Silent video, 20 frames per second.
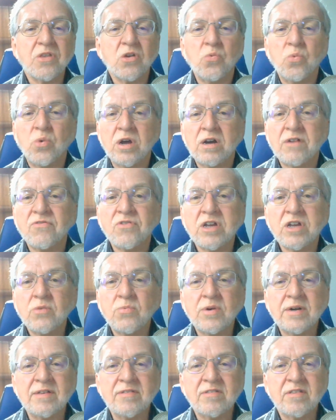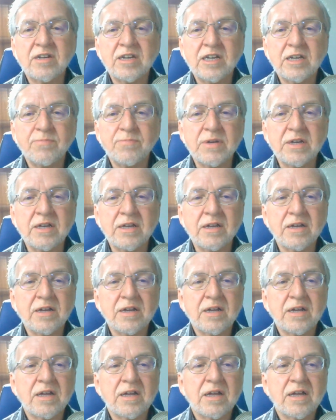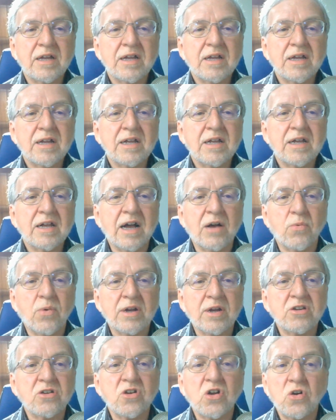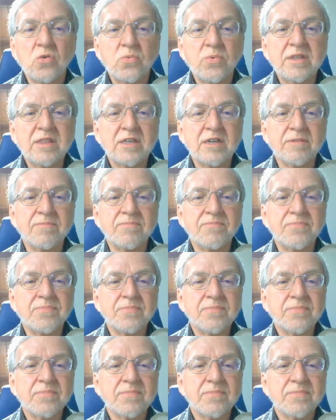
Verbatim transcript: wherever He wants to take me. I want to go with Him.